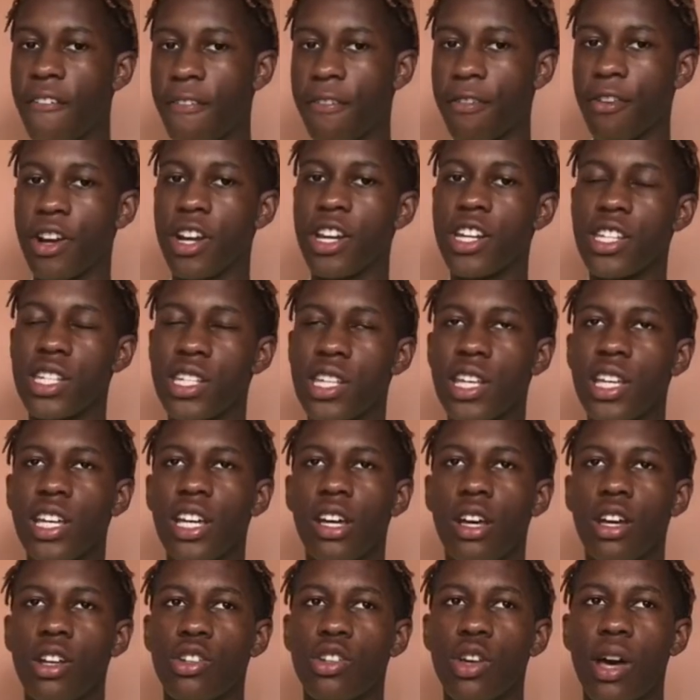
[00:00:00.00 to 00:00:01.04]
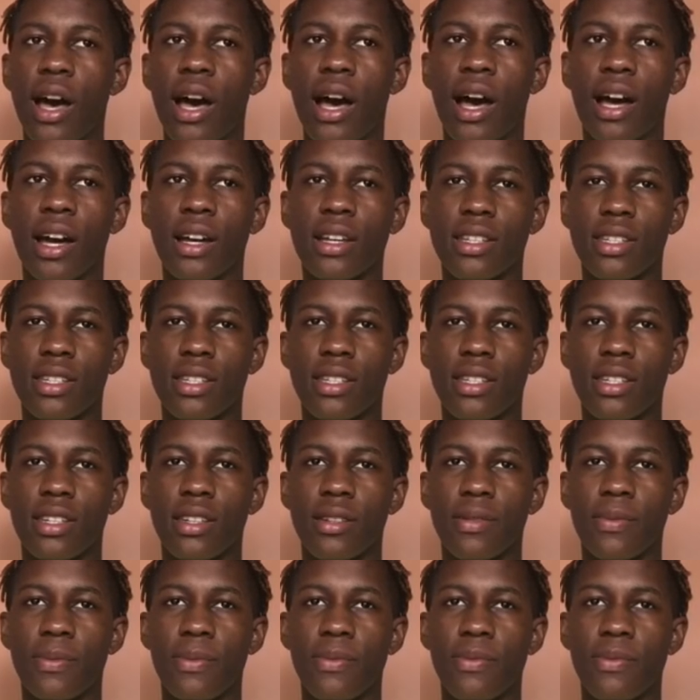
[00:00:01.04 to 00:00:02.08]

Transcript: friends to ask